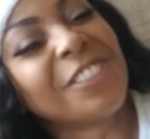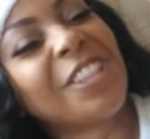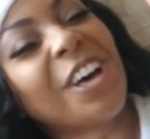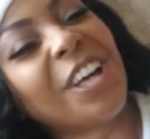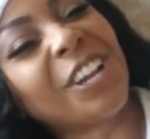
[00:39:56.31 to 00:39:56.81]
The
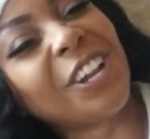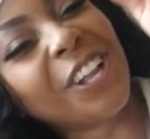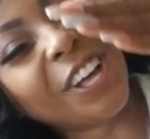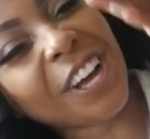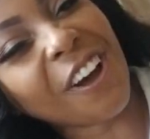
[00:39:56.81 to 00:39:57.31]

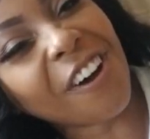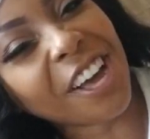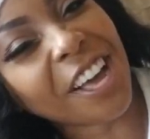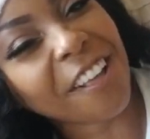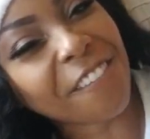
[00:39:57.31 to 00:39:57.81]
look
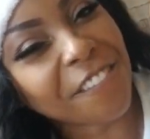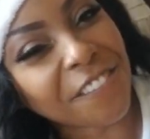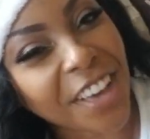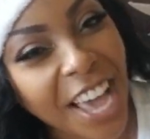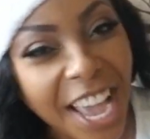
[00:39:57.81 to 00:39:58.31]
on his
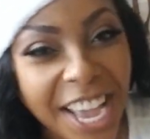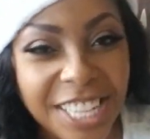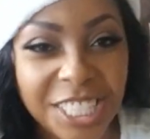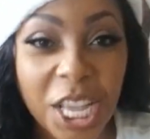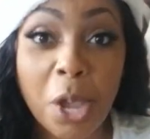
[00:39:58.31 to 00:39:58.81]

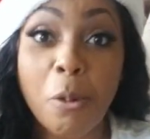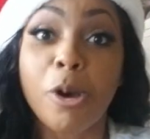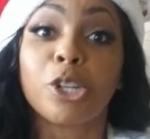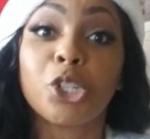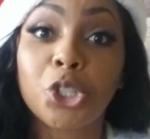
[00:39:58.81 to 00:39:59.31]
face, he
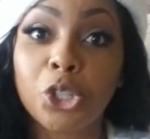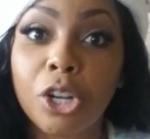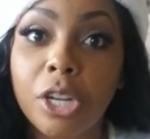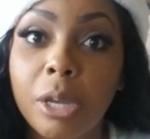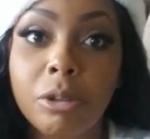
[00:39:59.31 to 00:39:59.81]
was shook. He